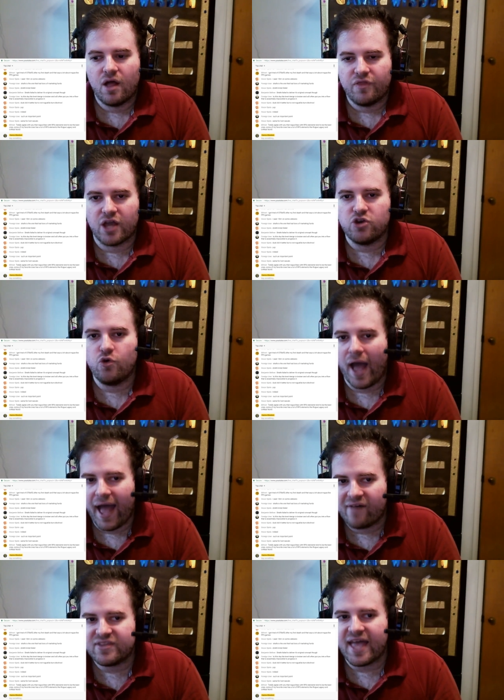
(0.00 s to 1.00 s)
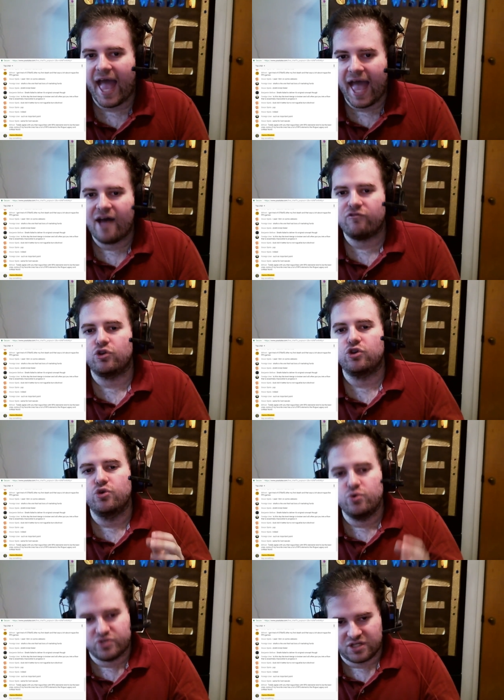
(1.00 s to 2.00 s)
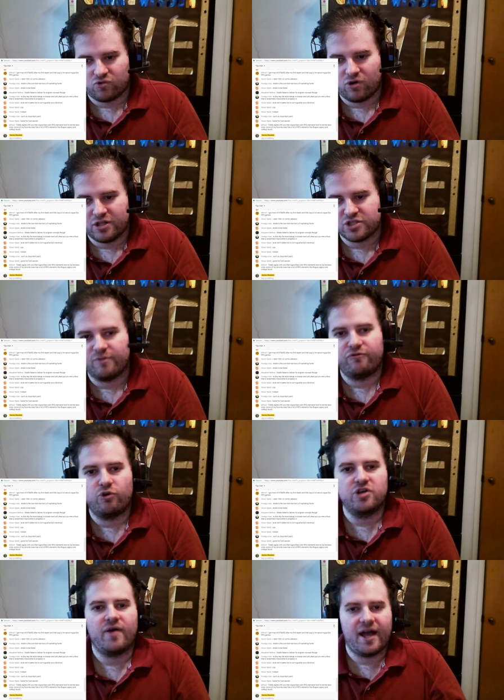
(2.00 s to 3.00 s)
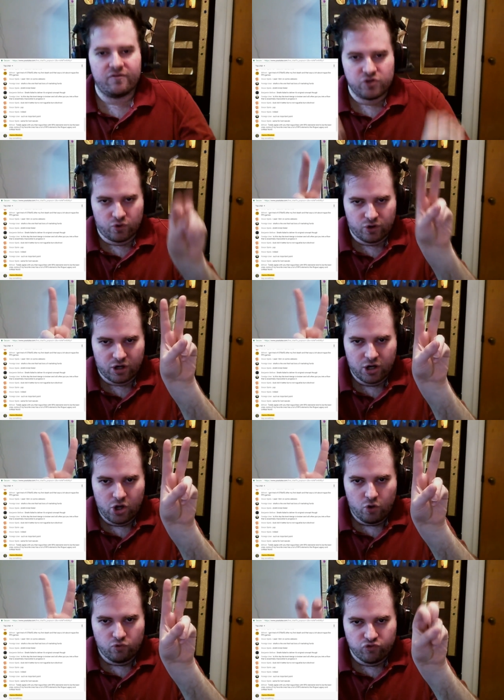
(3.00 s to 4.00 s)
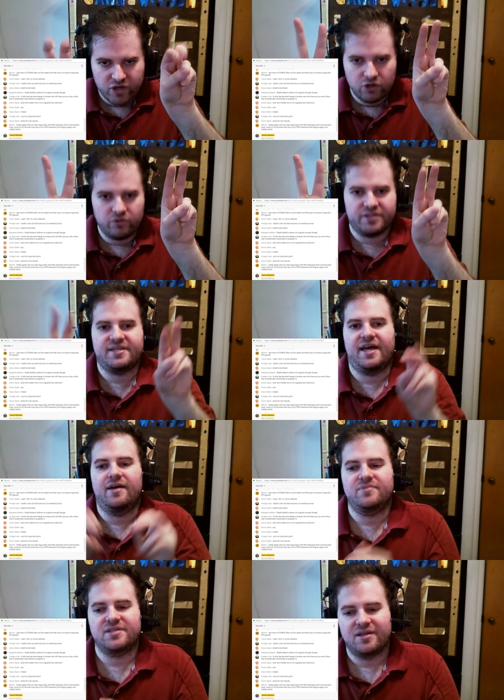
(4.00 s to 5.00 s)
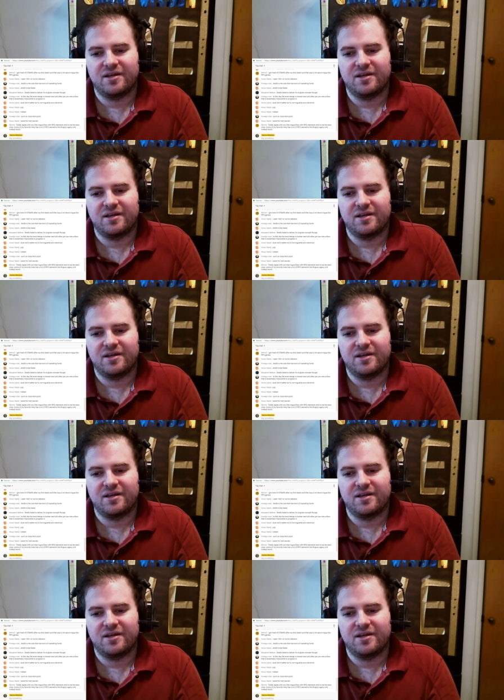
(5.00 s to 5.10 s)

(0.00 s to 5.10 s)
that you have to have losing runs before you have your real attempt,